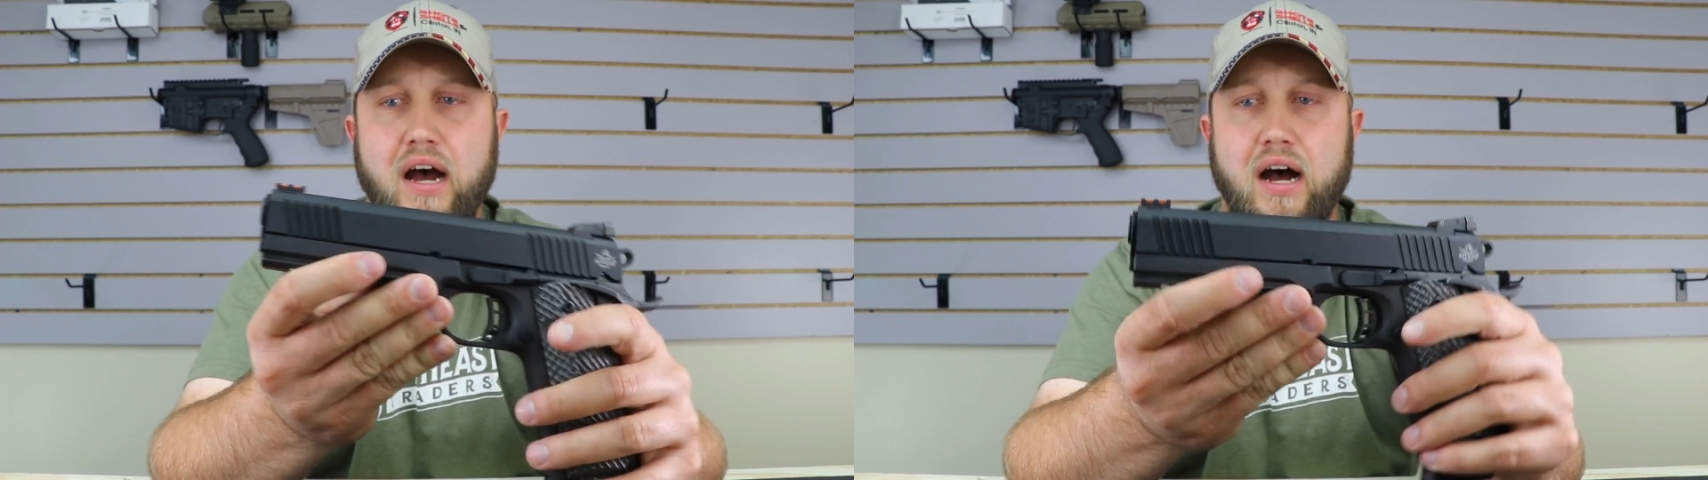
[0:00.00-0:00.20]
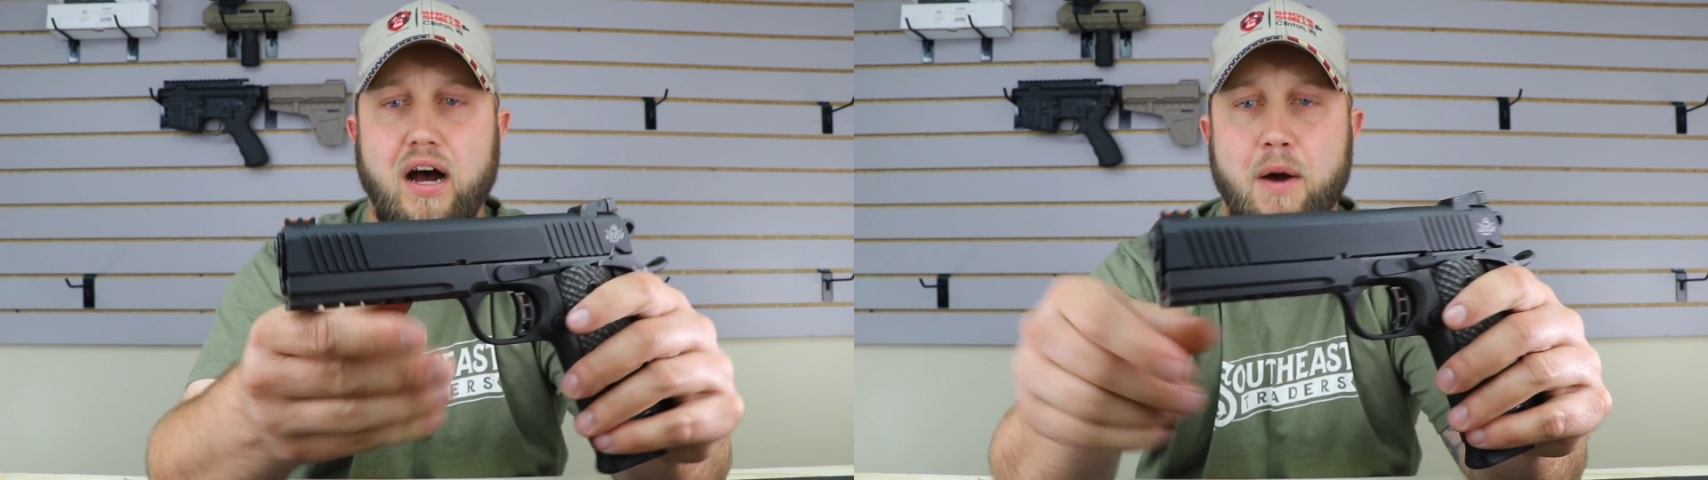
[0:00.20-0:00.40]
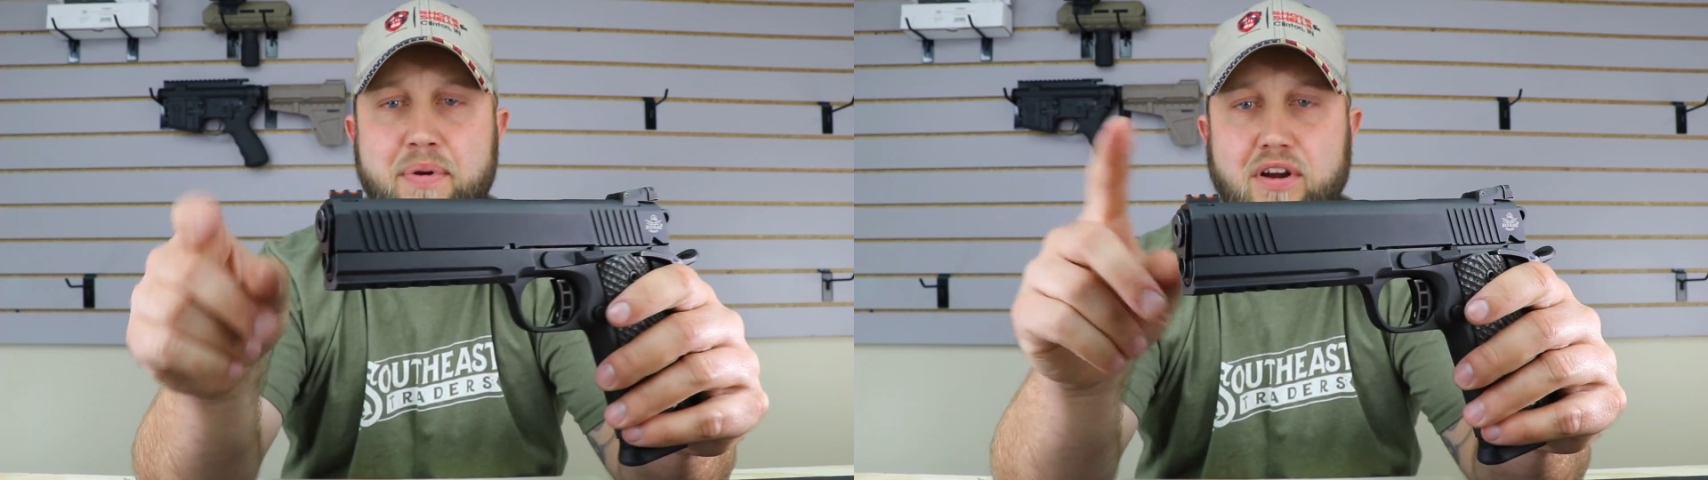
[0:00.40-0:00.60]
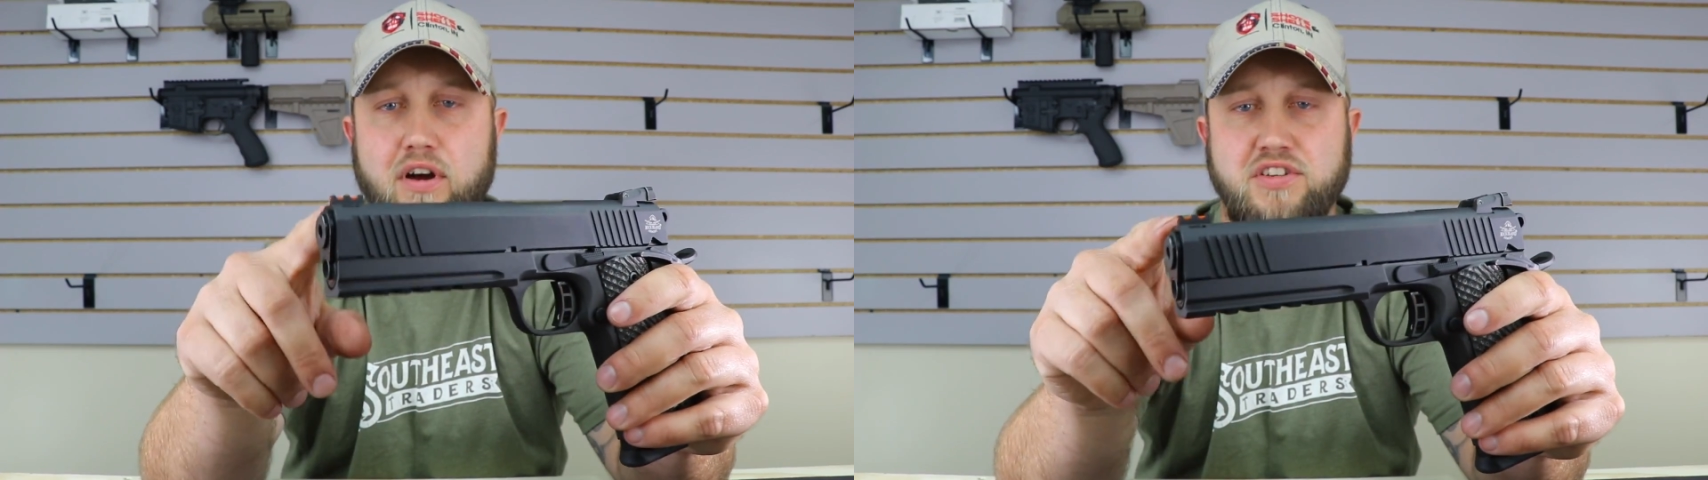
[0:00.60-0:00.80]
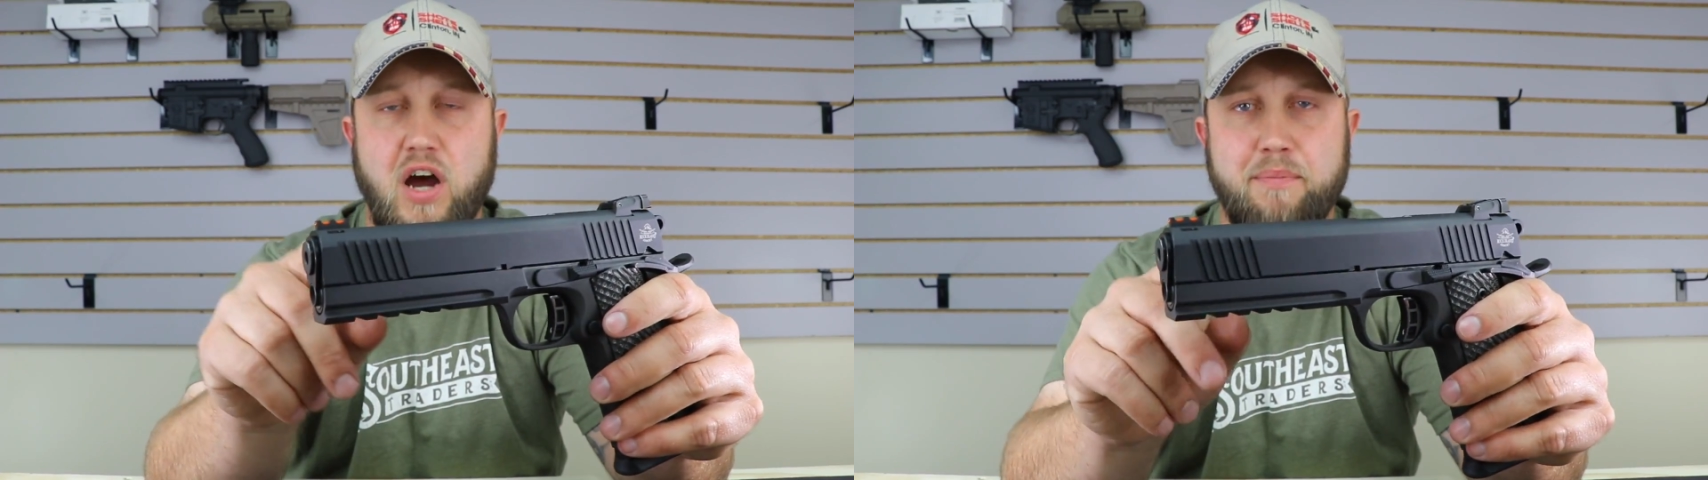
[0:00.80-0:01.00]
Up here
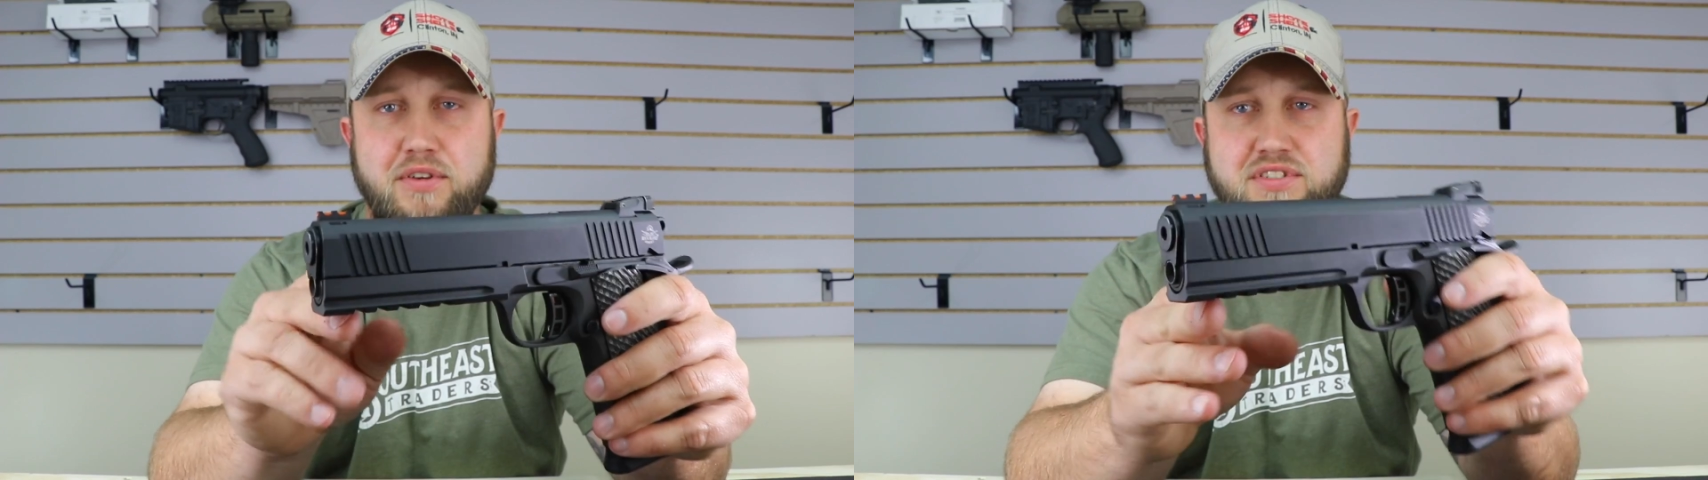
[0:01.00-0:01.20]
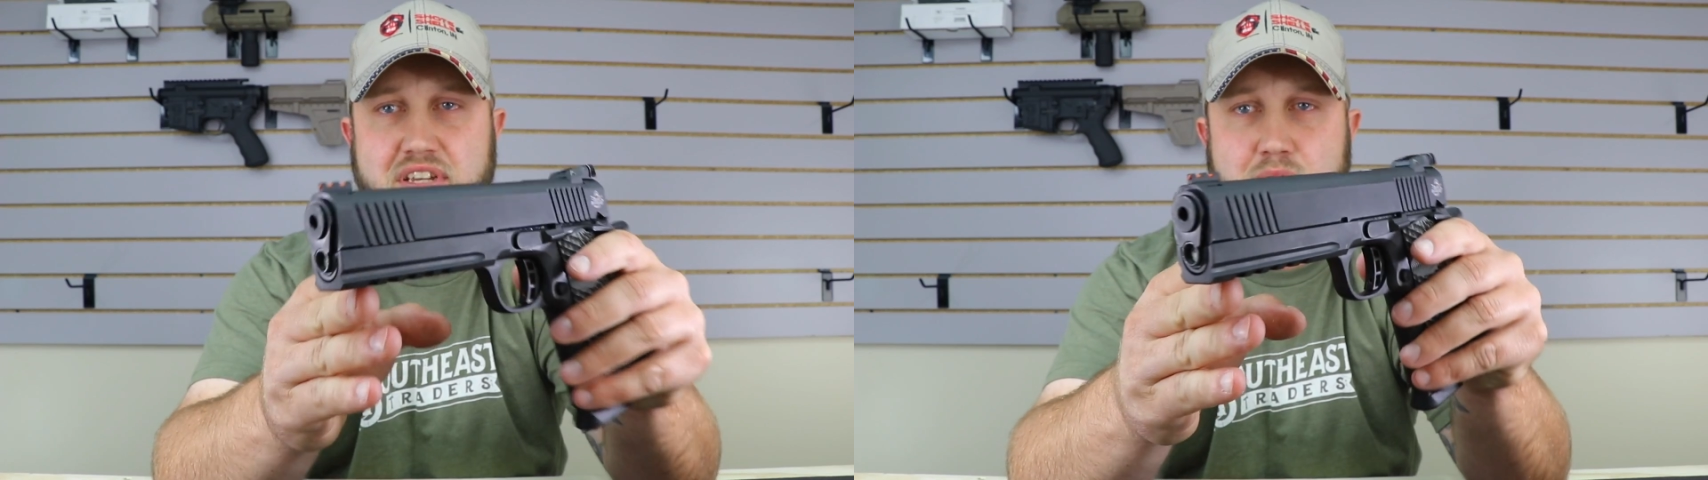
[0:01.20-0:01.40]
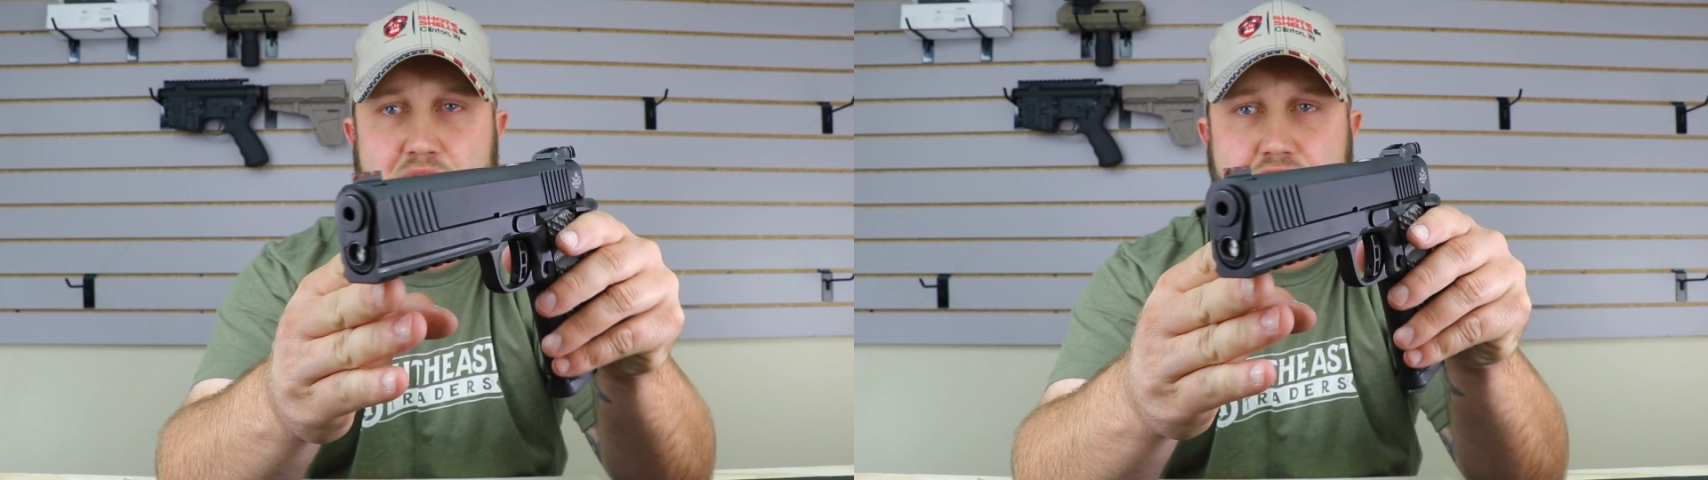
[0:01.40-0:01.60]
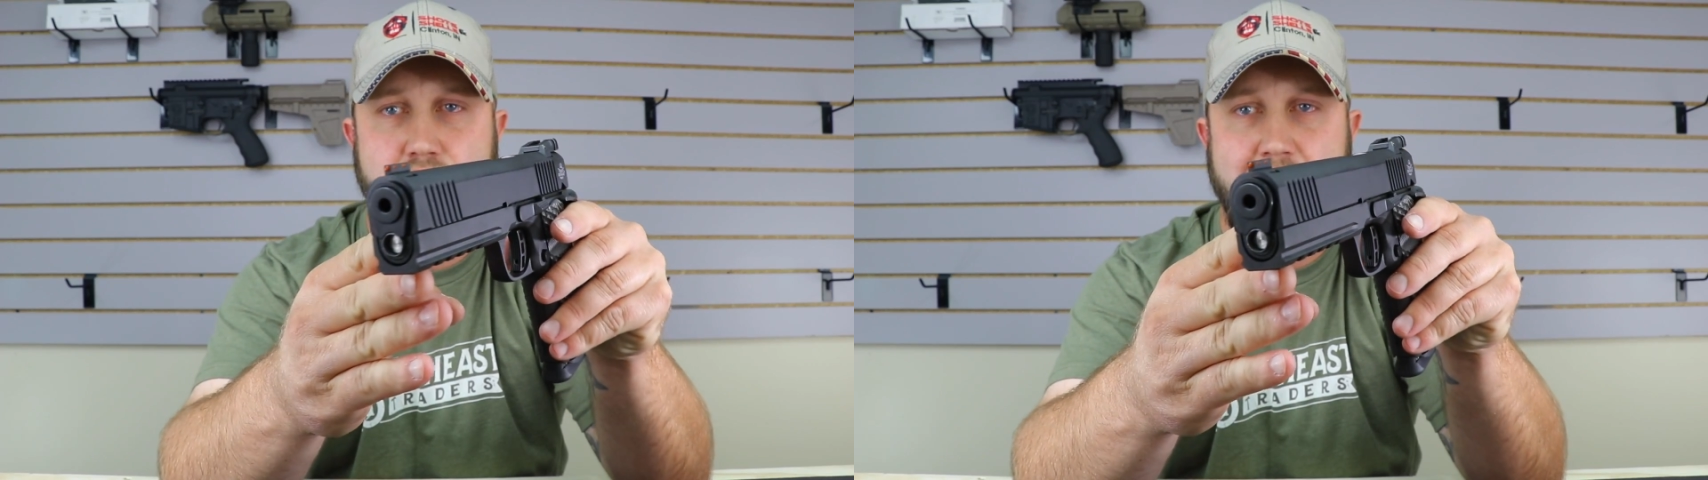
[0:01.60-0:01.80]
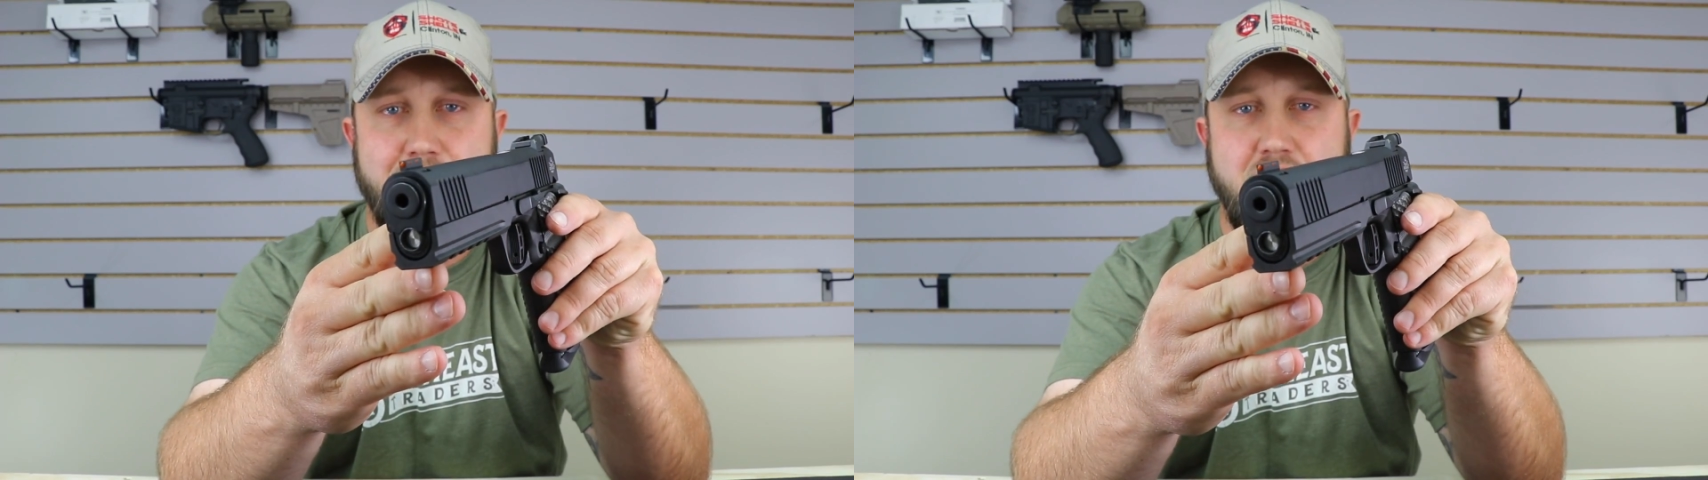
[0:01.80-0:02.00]
on top, you'll see that we
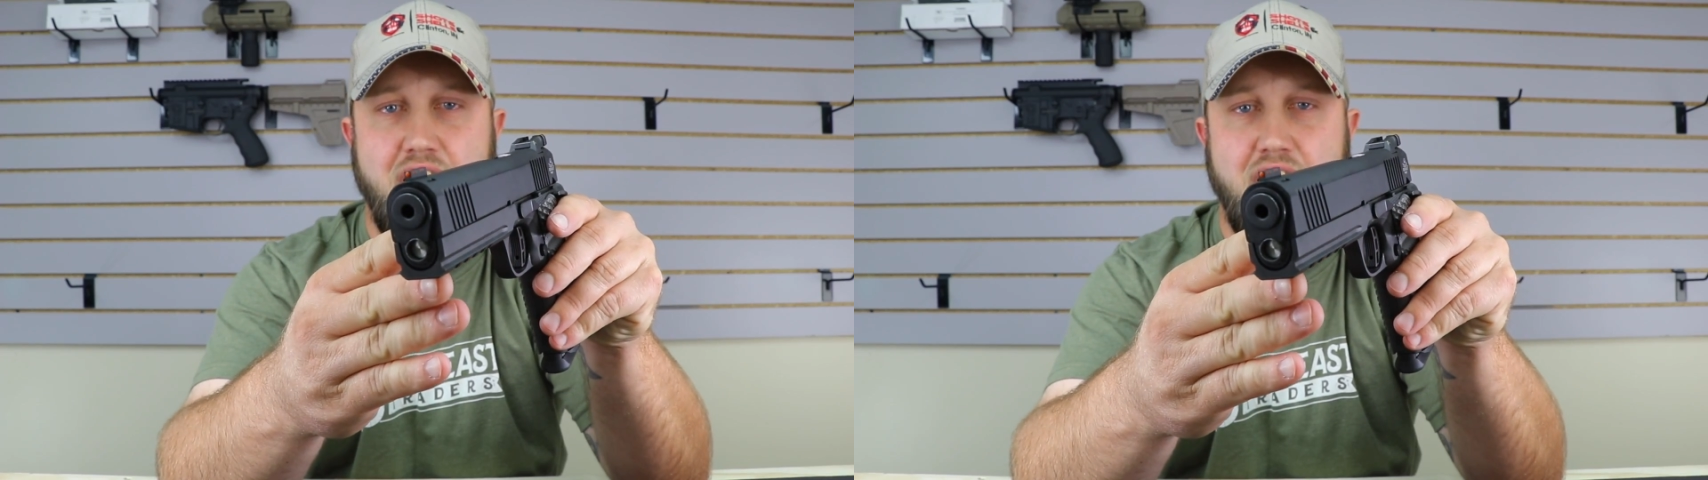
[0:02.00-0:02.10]
do have a